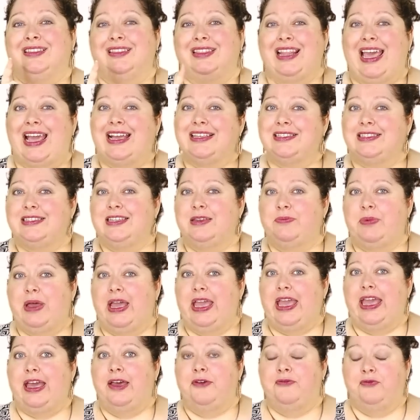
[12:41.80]
Last tip I
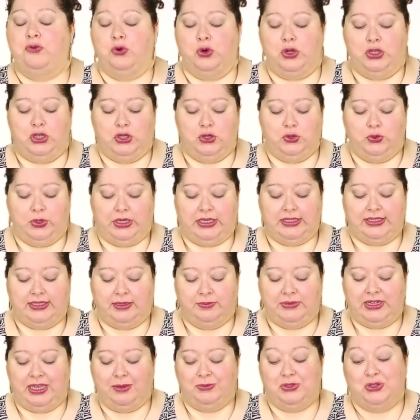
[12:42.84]
have for you is
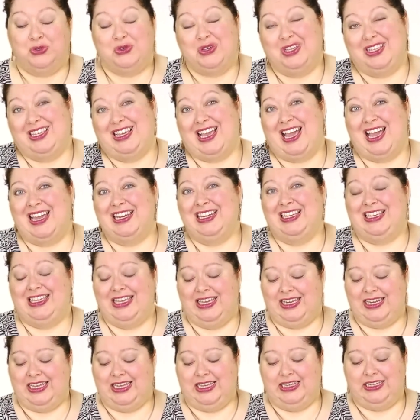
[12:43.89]
sometimes you can kind of
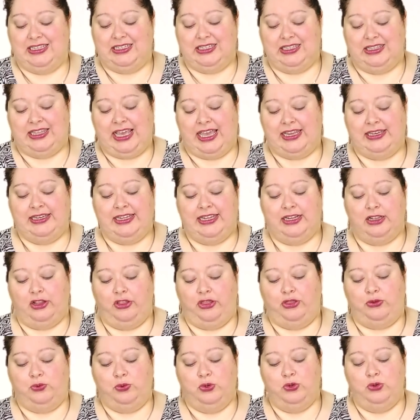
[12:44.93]
get it, that needle
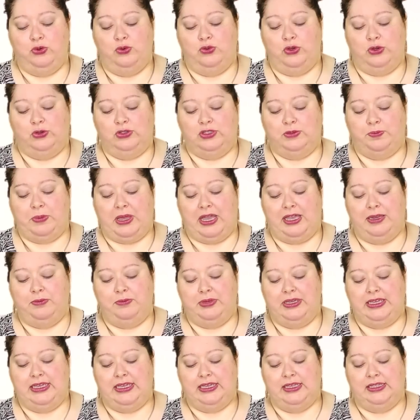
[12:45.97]
through those spine
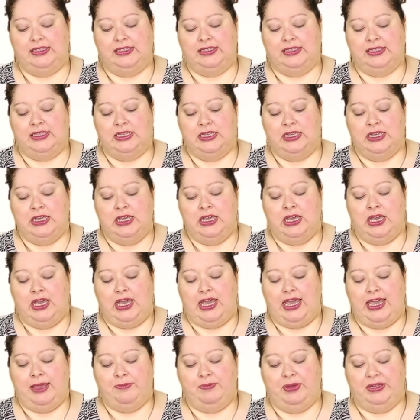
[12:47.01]
beads,
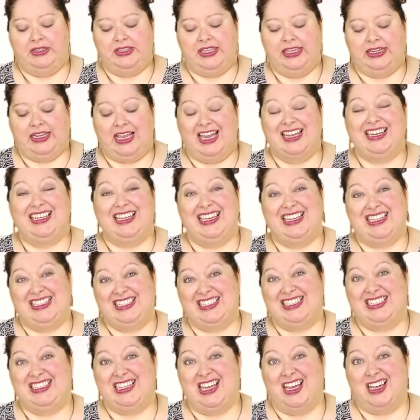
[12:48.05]
uh, but then kind of get it
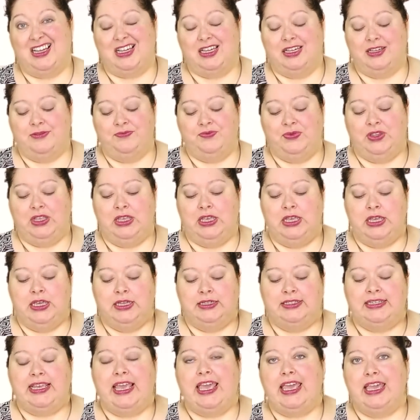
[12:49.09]
stuck.
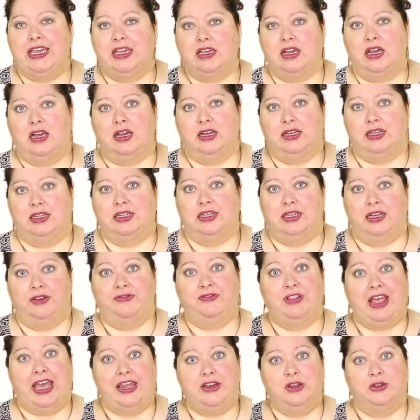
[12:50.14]
Take uh, a
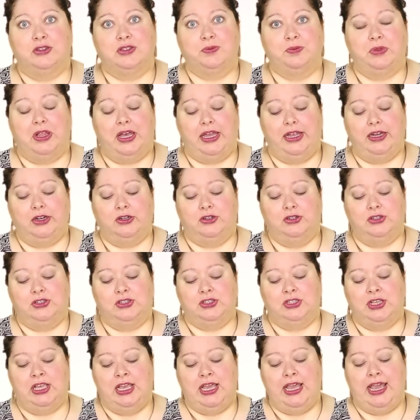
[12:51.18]
flat nose
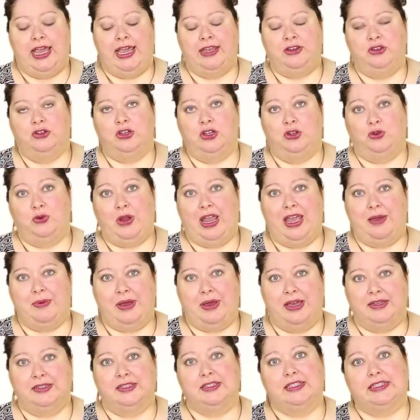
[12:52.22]
pliers and you can grab
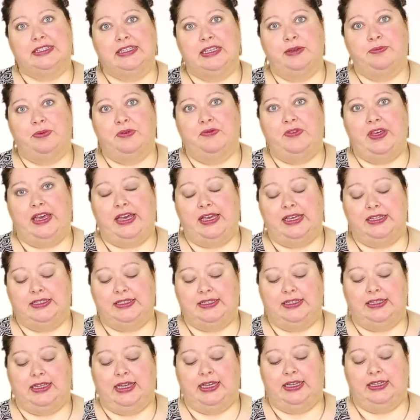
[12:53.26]
onto the tip of
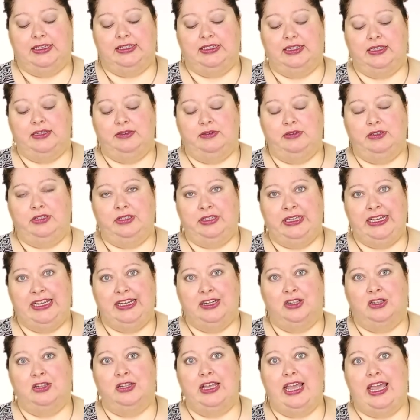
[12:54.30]
that uh,
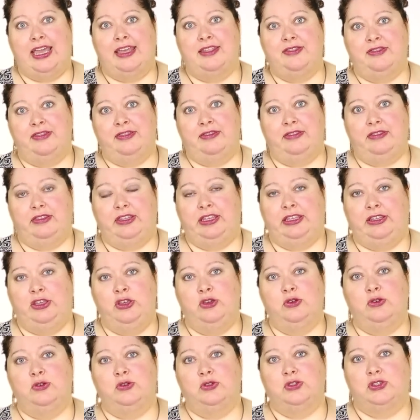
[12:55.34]
needle and
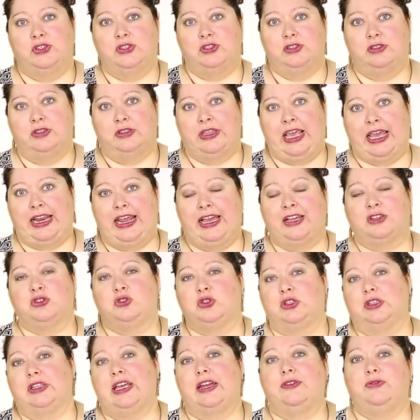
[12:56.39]
use that
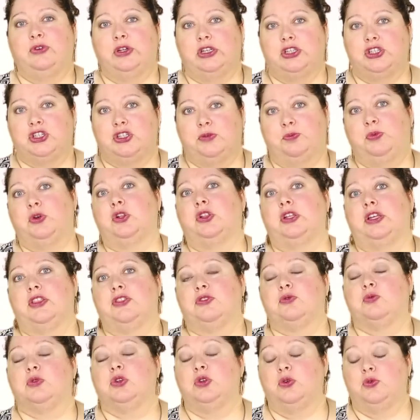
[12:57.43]
extra leverage to pull it
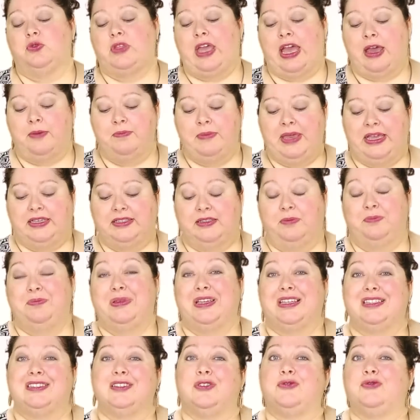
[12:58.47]
through. That makes a
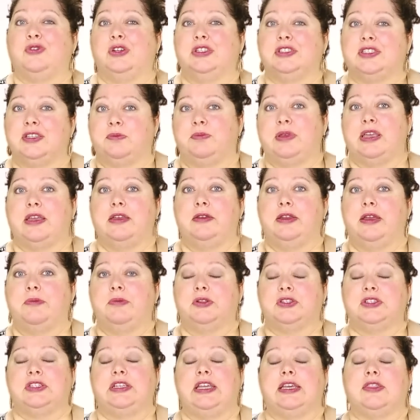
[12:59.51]
big difference in being
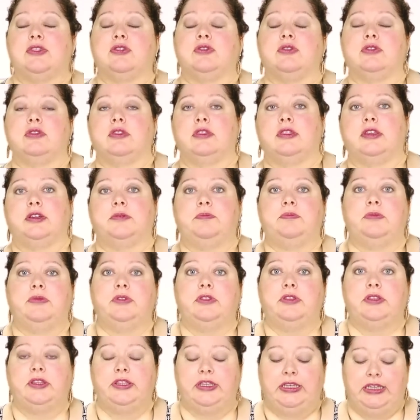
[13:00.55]
able to get the,
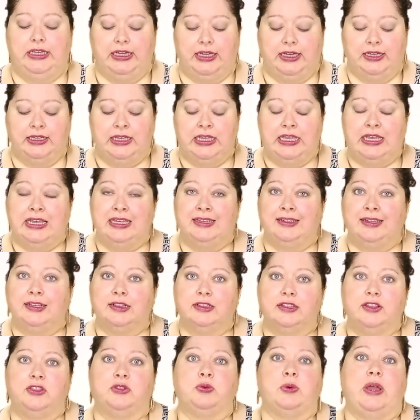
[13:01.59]
the uh,
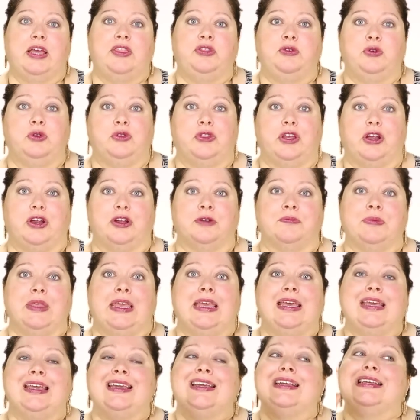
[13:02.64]
needle and thread through there.
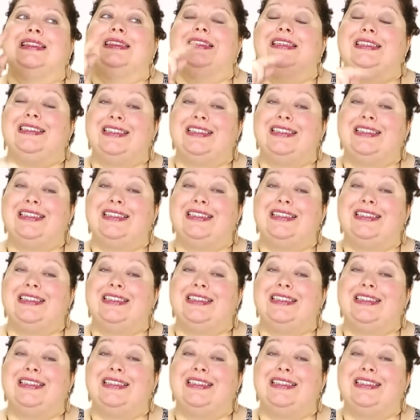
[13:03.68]
The